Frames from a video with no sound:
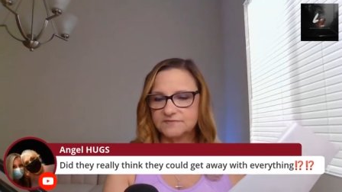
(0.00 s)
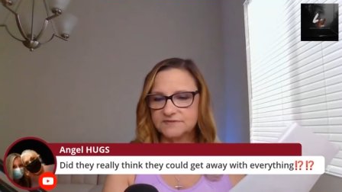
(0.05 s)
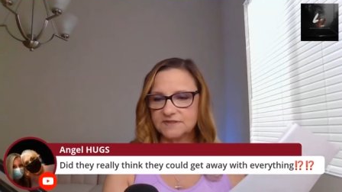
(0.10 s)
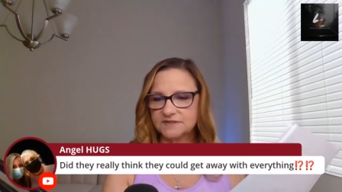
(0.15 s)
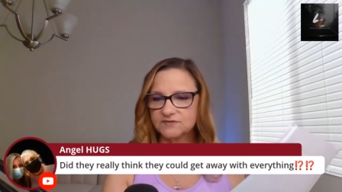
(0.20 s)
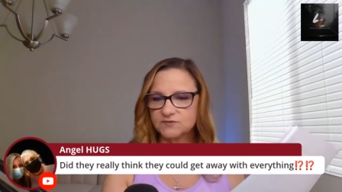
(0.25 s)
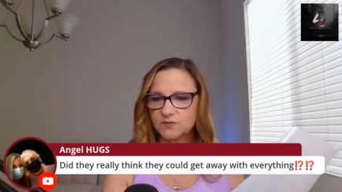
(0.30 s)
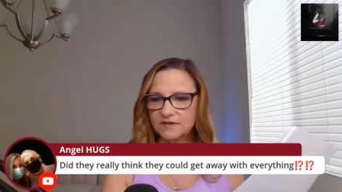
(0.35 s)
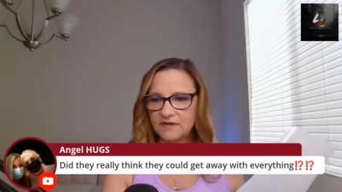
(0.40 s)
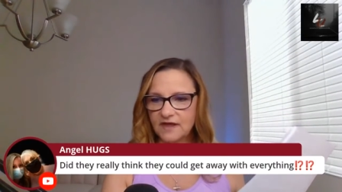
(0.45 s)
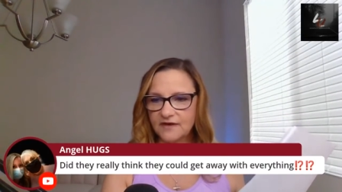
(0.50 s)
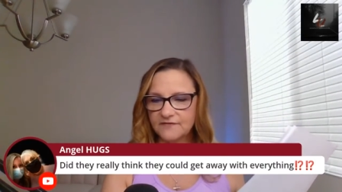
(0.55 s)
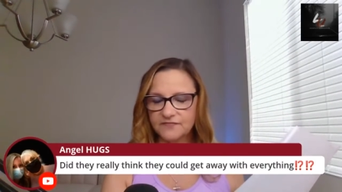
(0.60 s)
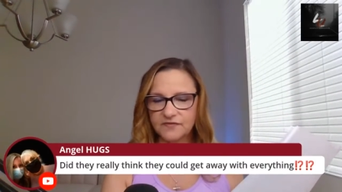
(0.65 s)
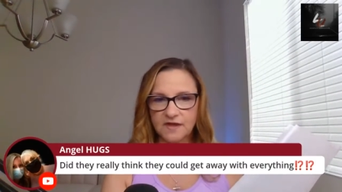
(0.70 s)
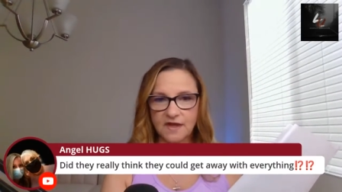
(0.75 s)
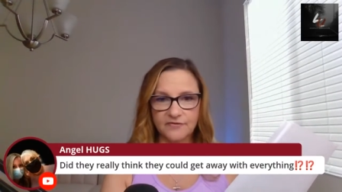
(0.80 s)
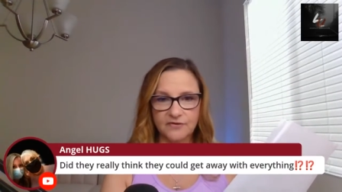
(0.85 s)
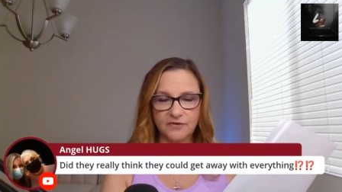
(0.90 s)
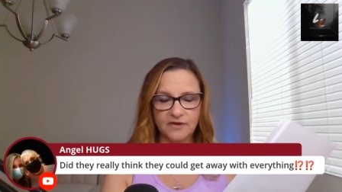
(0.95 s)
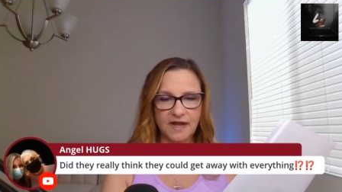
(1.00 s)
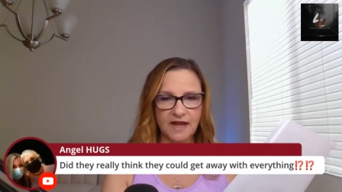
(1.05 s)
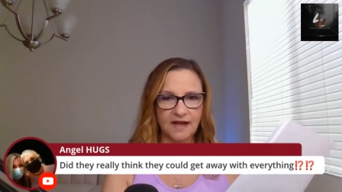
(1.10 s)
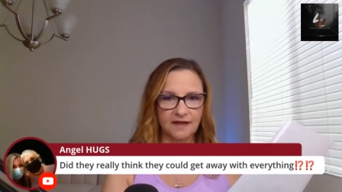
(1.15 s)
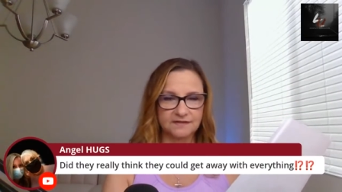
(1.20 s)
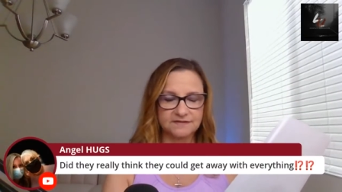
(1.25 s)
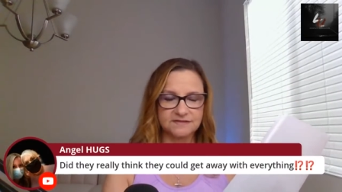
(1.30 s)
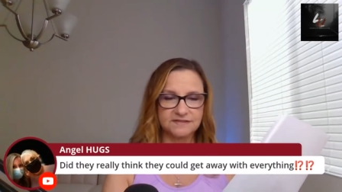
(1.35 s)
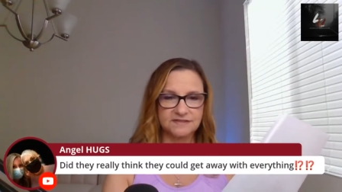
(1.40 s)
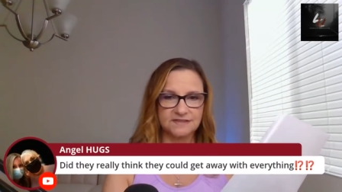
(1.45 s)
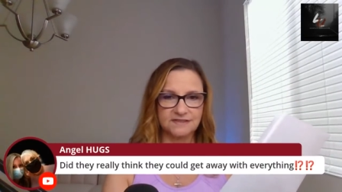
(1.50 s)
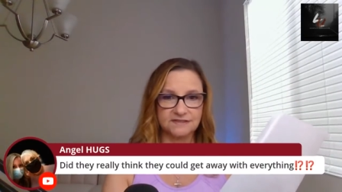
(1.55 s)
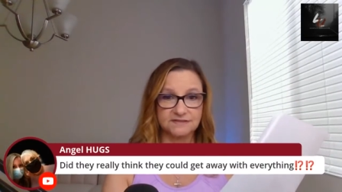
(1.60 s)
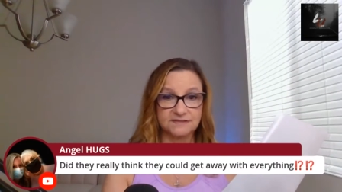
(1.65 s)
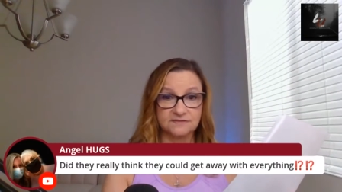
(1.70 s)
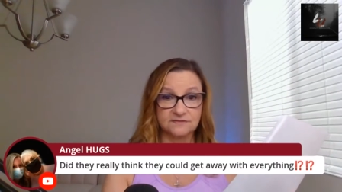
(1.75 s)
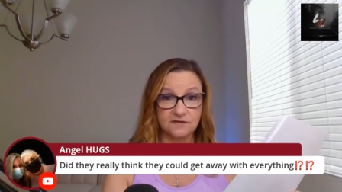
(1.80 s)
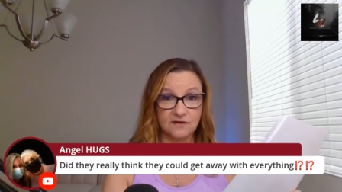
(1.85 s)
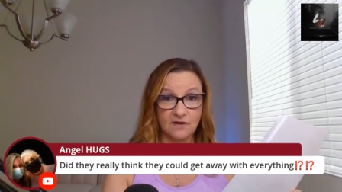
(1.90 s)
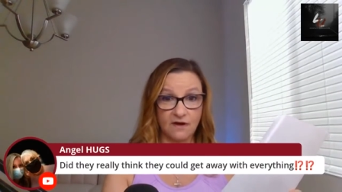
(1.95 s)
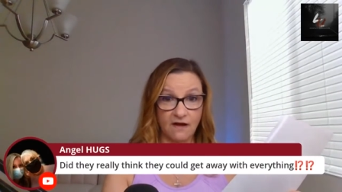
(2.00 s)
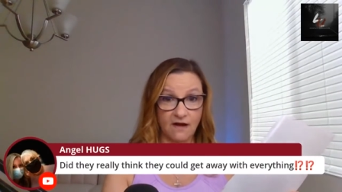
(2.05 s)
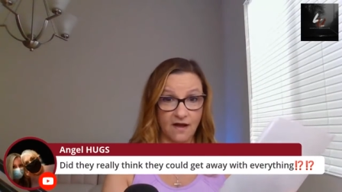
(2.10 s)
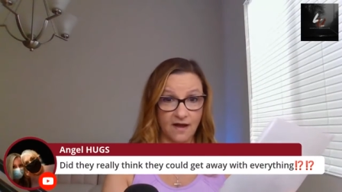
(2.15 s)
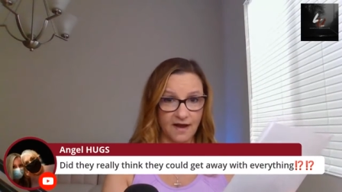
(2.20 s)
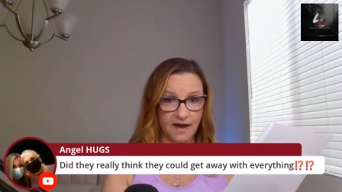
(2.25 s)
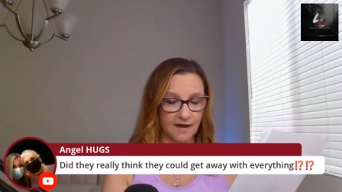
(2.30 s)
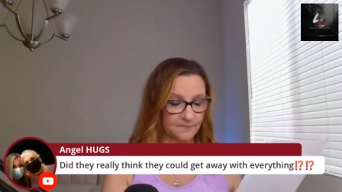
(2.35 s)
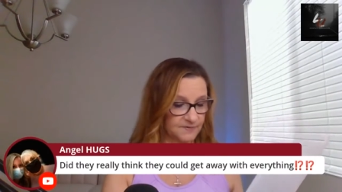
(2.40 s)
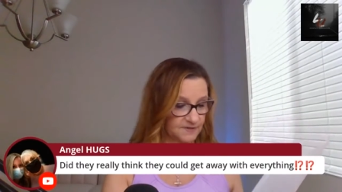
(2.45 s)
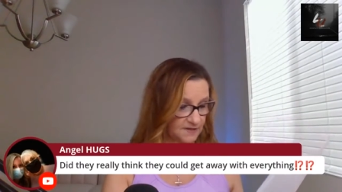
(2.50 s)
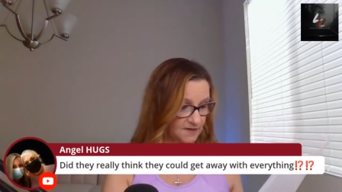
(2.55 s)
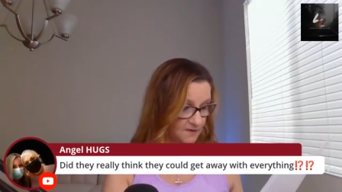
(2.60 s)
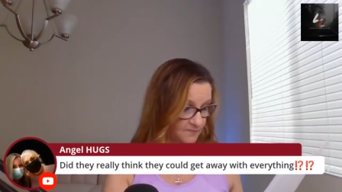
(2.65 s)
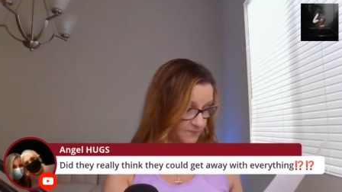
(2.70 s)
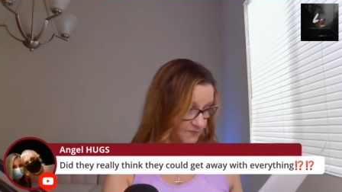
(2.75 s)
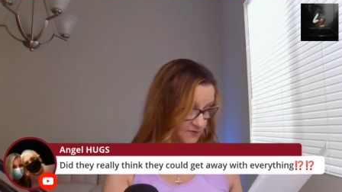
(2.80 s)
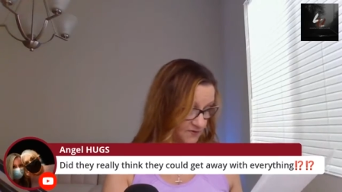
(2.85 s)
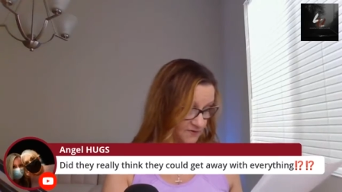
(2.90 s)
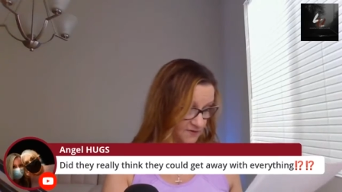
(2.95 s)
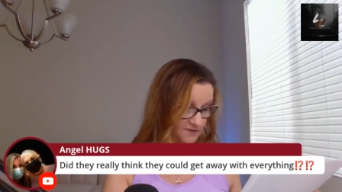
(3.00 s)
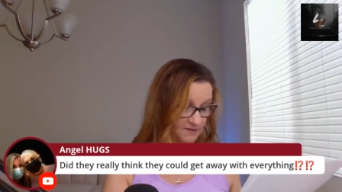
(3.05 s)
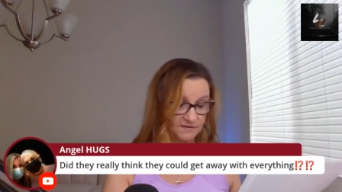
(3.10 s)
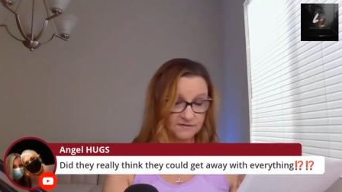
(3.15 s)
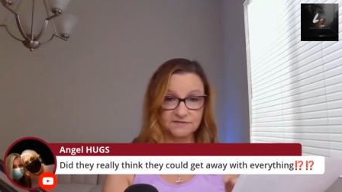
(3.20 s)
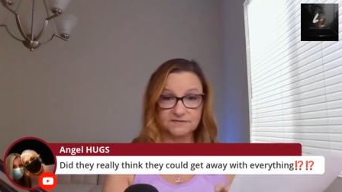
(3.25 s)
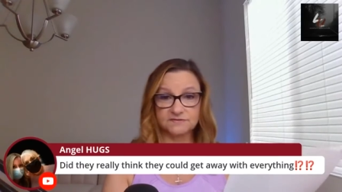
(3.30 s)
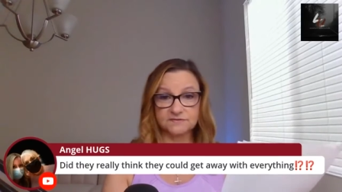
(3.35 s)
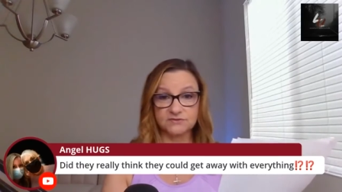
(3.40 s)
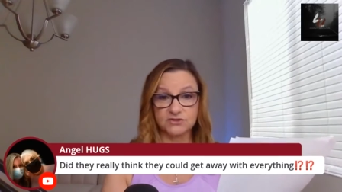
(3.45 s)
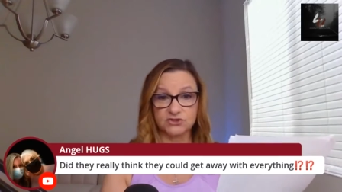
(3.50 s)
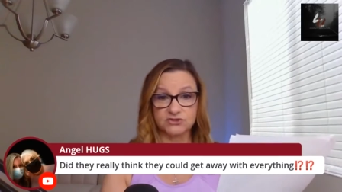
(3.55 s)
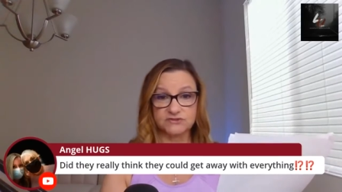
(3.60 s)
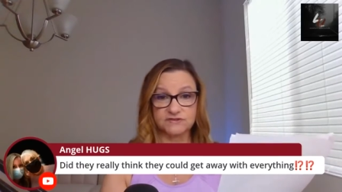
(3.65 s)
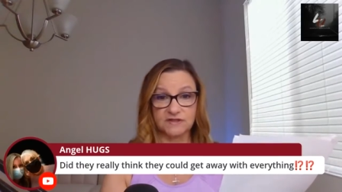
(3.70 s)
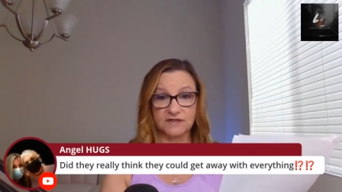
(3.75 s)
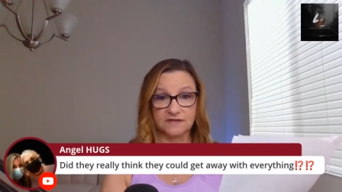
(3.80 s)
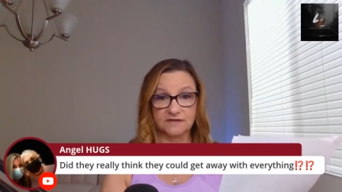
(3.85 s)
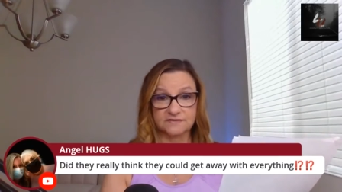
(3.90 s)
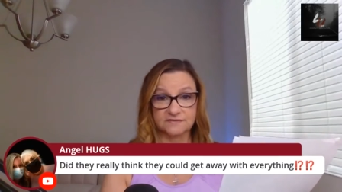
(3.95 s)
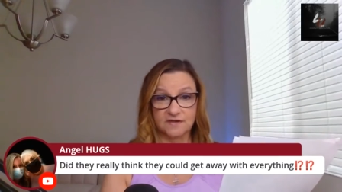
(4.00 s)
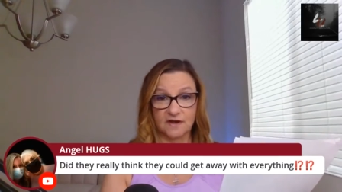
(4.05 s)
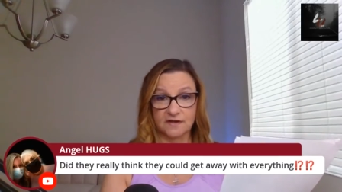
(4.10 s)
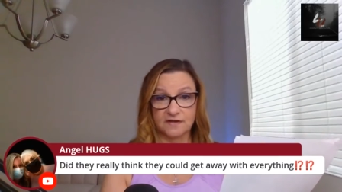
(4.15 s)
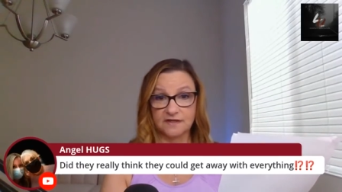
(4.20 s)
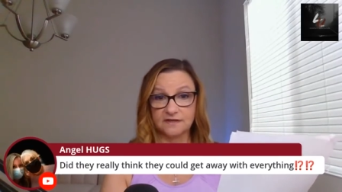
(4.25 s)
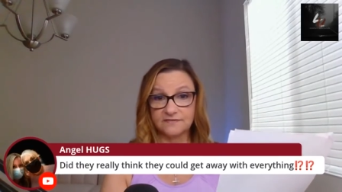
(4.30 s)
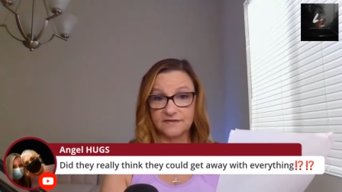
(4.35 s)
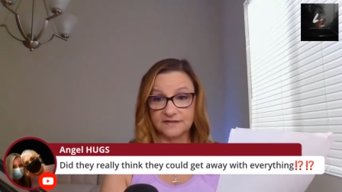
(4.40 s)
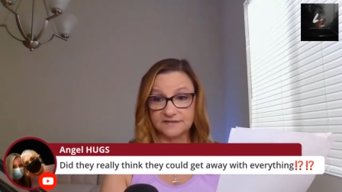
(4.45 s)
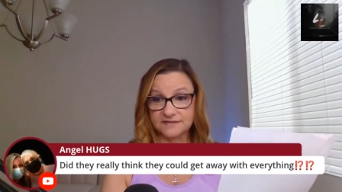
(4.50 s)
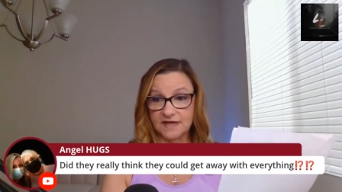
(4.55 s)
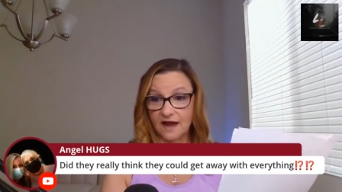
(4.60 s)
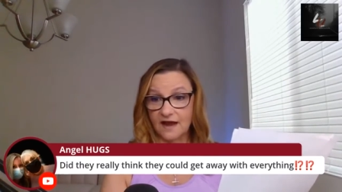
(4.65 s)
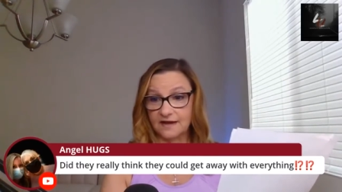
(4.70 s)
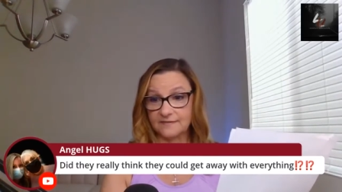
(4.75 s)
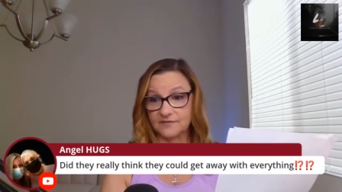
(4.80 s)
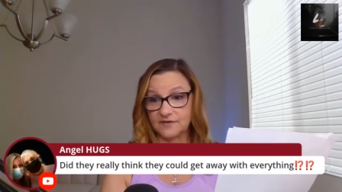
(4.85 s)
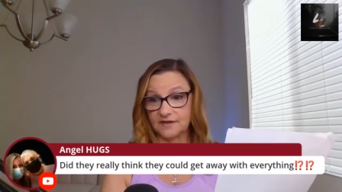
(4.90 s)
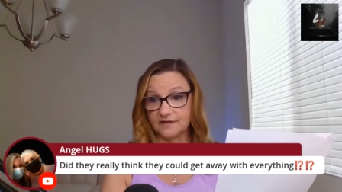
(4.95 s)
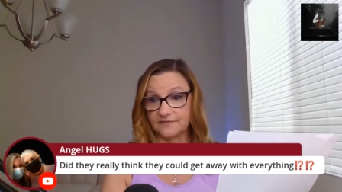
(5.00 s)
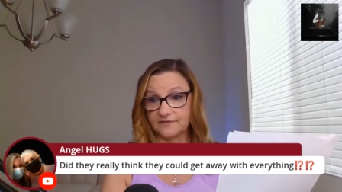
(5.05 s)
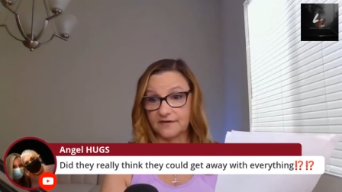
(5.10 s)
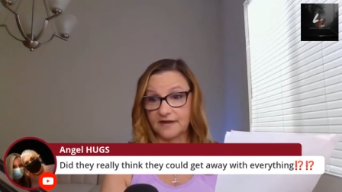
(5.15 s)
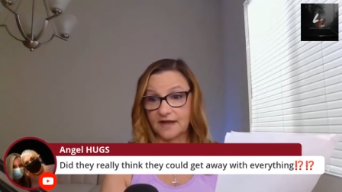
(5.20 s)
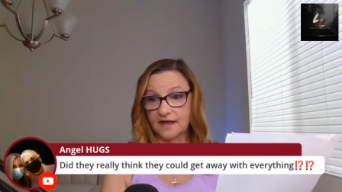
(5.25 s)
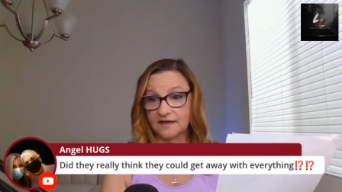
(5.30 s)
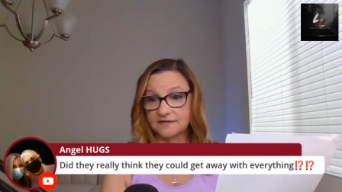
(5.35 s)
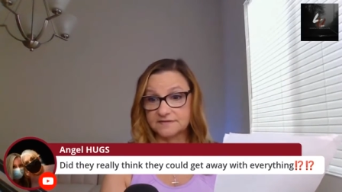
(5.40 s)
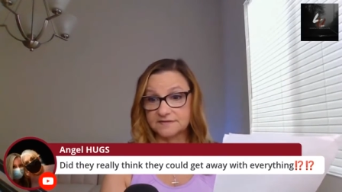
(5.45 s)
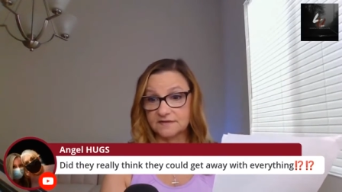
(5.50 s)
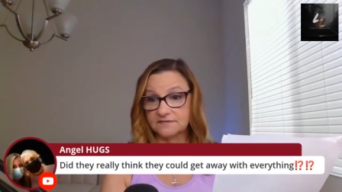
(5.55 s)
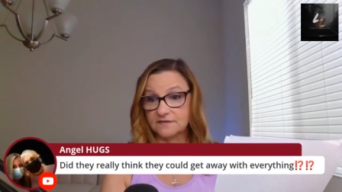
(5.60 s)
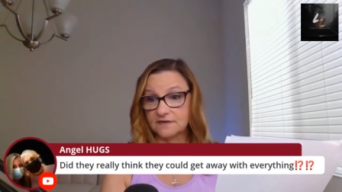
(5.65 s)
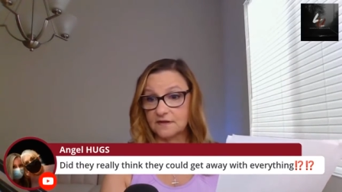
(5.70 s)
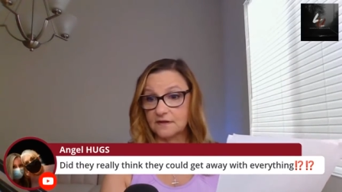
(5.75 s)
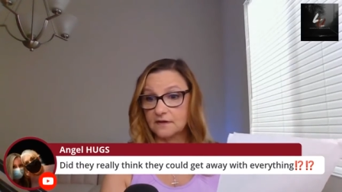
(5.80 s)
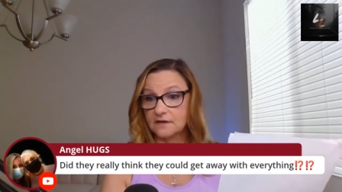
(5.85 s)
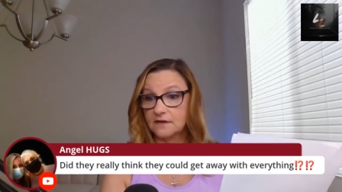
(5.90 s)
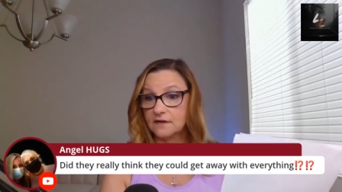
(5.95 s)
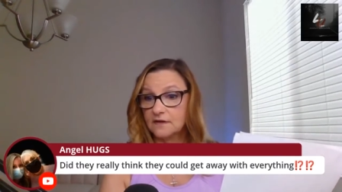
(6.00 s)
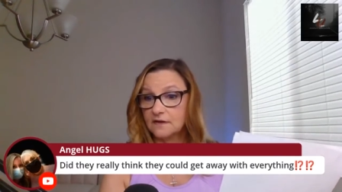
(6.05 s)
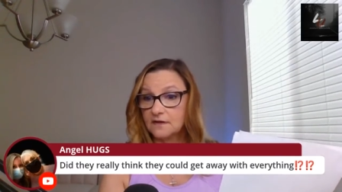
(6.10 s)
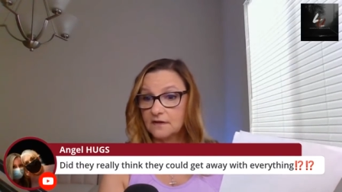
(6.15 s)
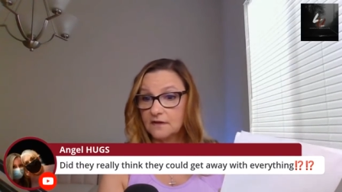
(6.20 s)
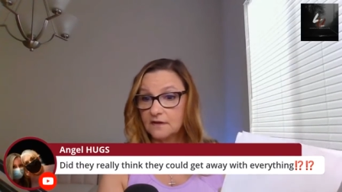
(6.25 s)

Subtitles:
Since we left the other cats, he is not a happy camper. He is just he thinks I'm the other cats, I think.